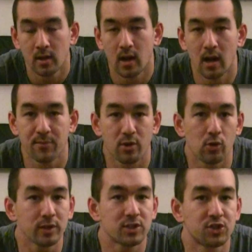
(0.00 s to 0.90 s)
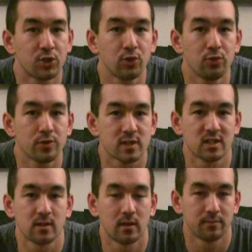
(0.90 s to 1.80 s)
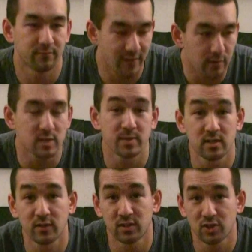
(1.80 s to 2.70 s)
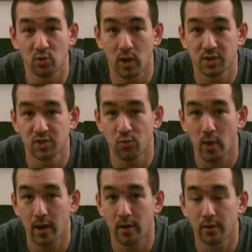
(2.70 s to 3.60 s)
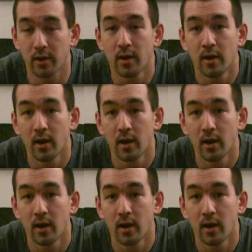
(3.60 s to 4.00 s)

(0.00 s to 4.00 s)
There are only two very specific situations where